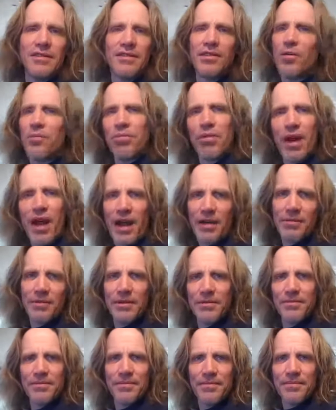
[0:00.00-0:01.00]
No
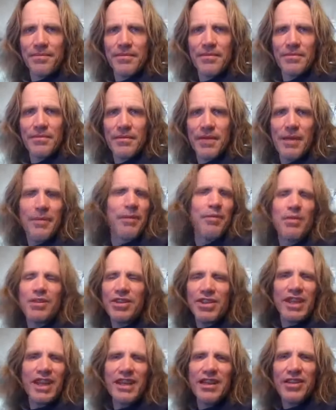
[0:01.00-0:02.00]
problem. I mean,
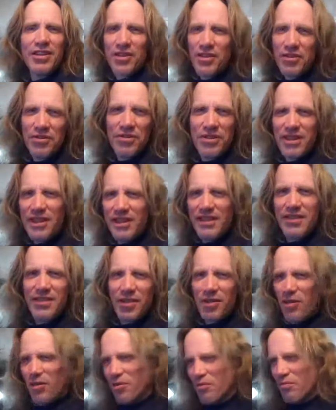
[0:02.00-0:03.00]
once you get used to this
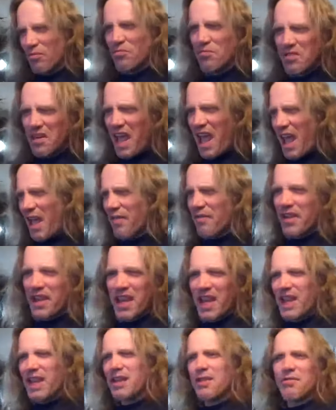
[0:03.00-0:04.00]
whole
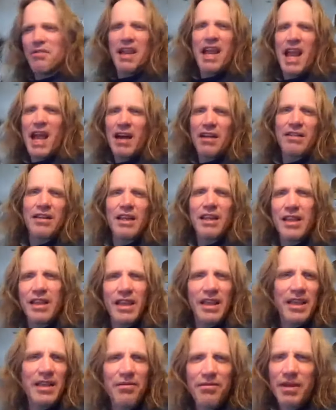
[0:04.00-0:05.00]
navigating reality
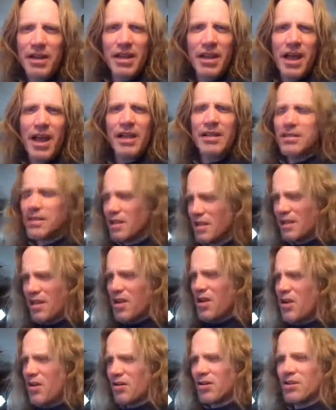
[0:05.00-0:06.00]
thing, you realize that
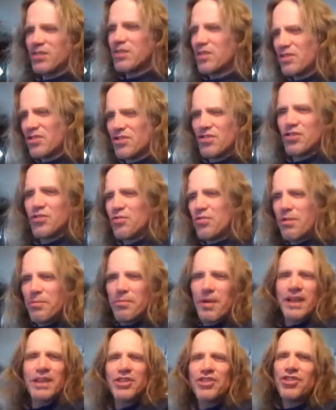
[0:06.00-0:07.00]
no, you just do the
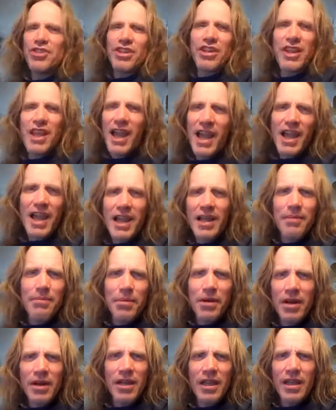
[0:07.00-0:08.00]
best you can,
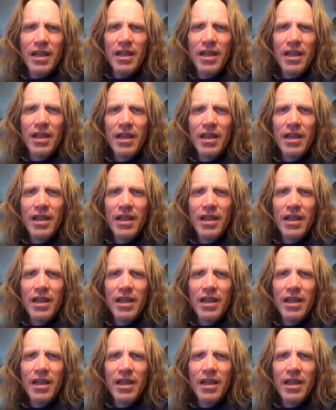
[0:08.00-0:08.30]
buddy.